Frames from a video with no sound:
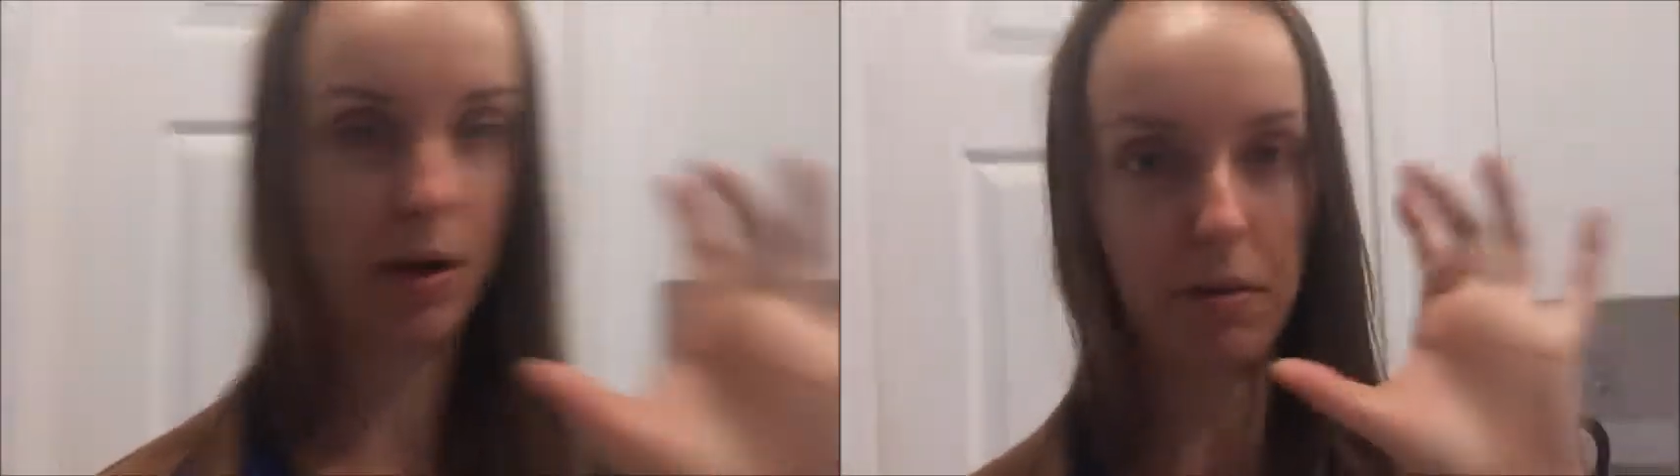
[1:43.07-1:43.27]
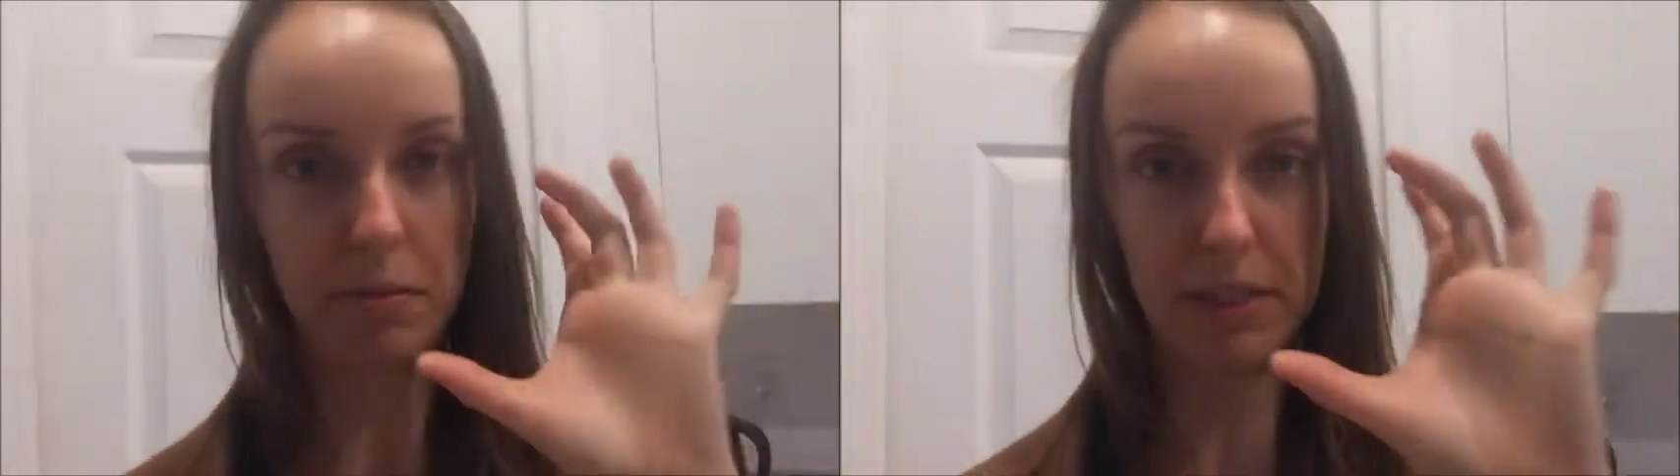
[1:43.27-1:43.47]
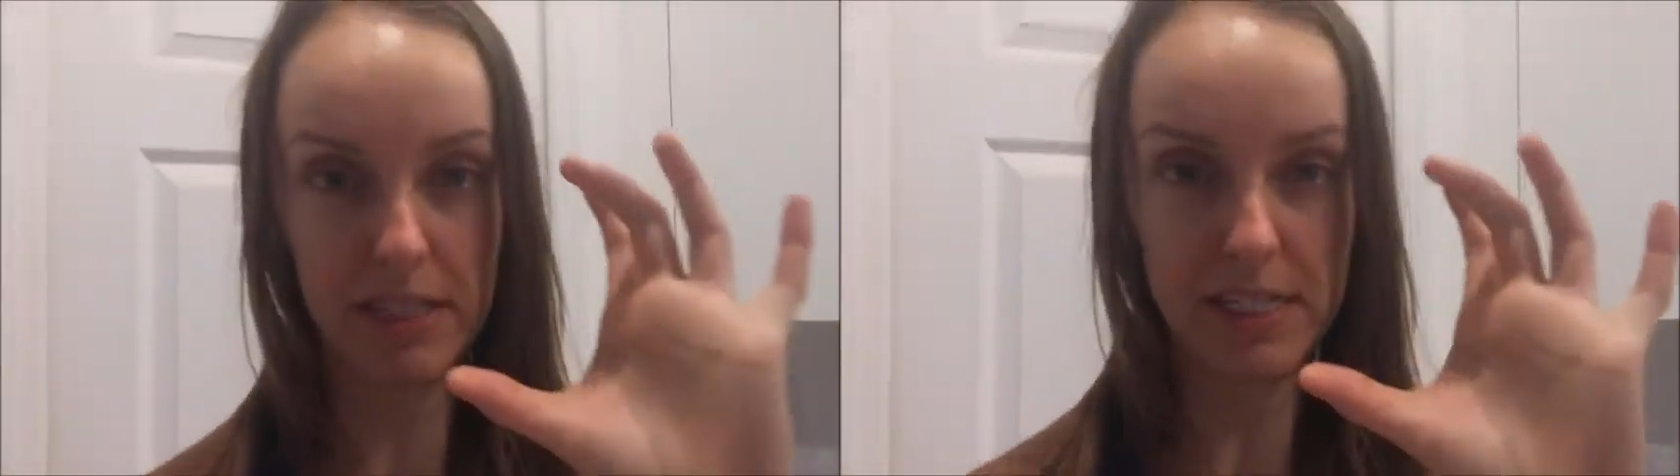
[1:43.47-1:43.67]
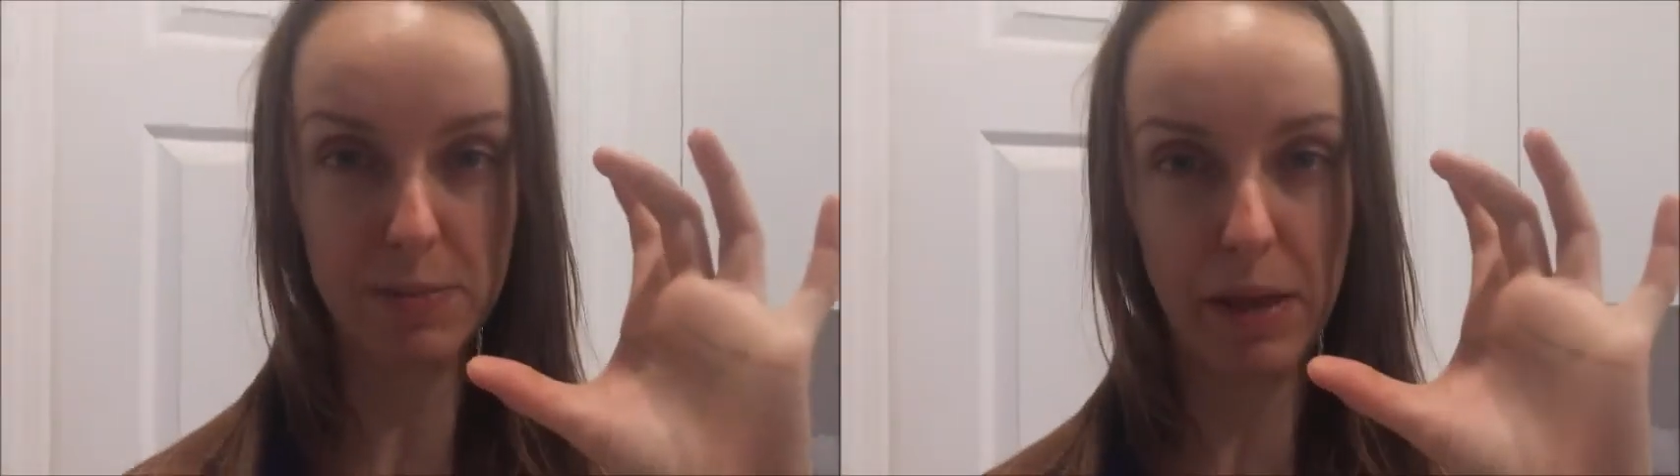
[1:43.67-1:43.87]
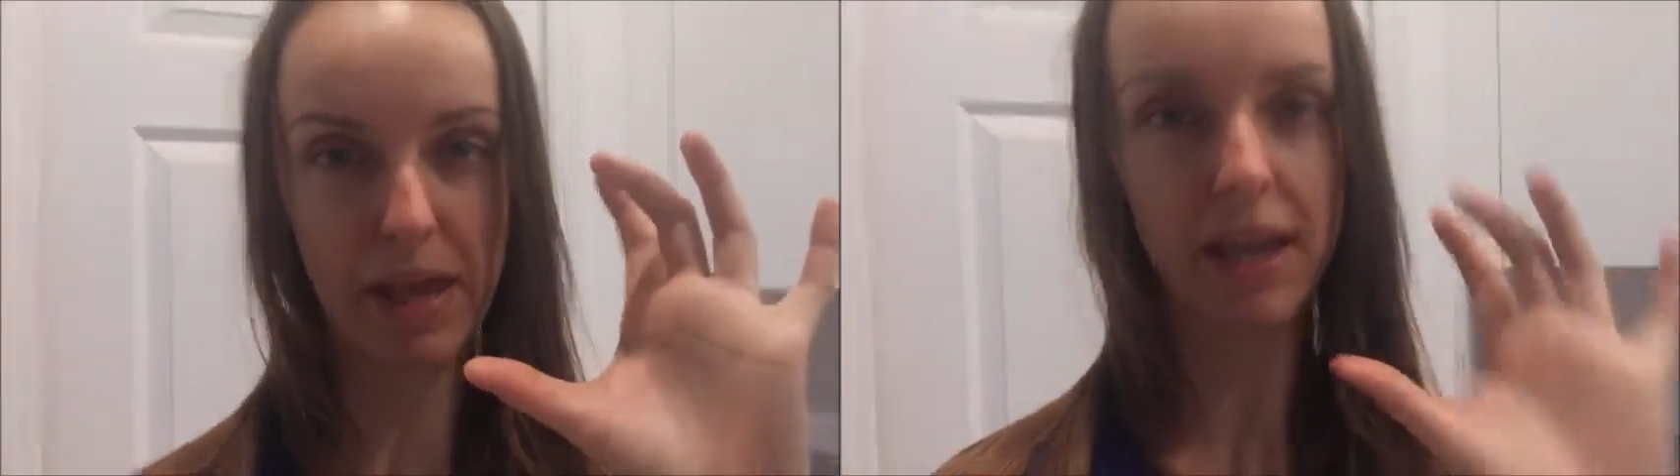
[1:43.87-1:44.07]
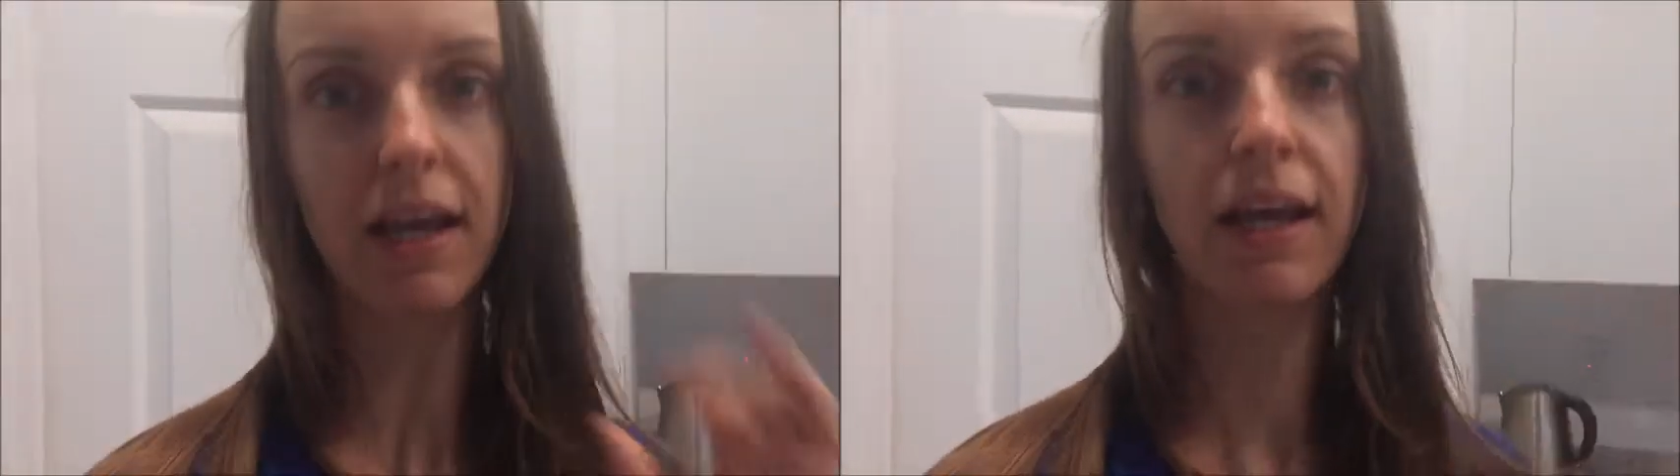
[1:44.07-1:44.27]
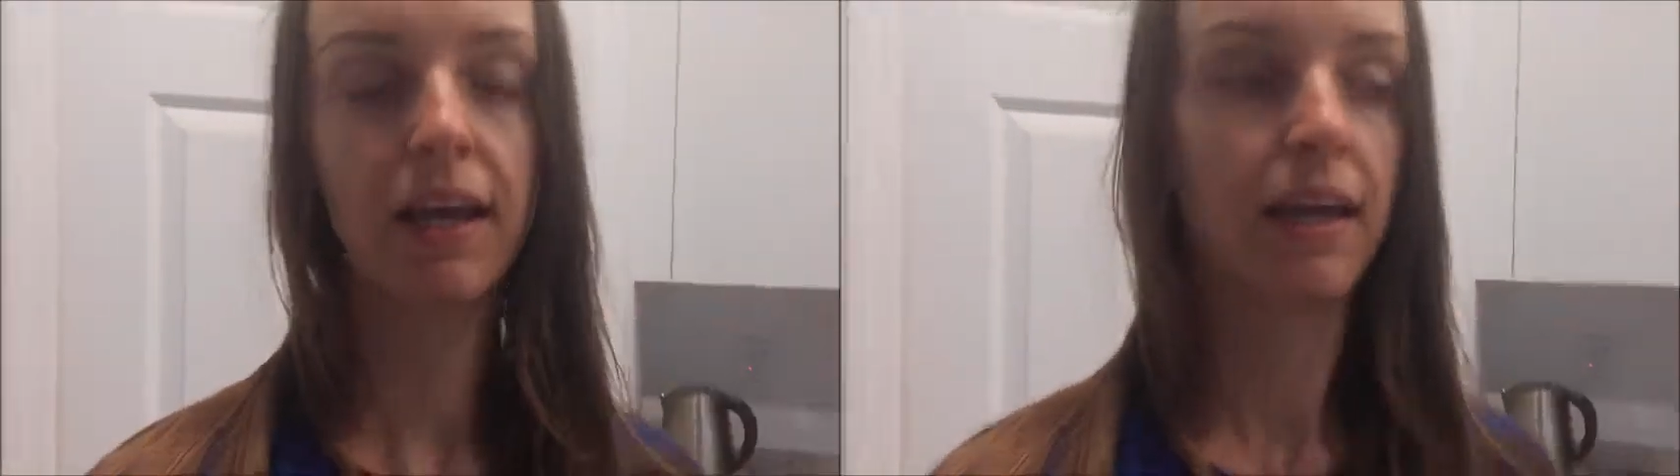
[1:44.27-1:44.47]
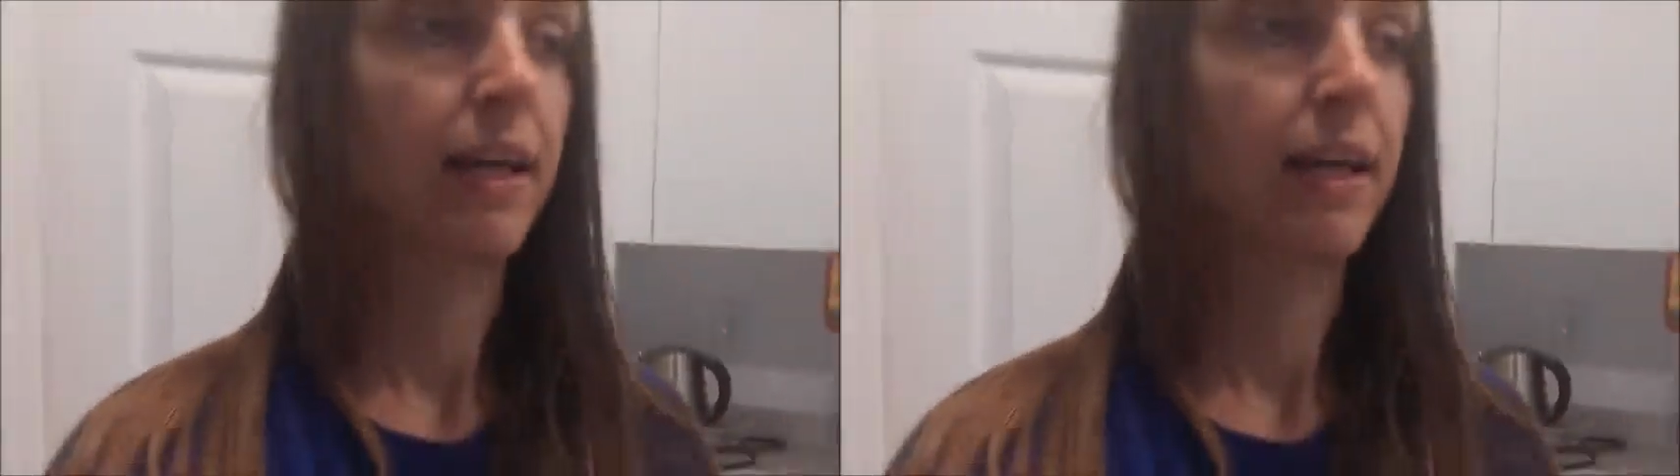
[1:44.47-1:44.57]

probably this big.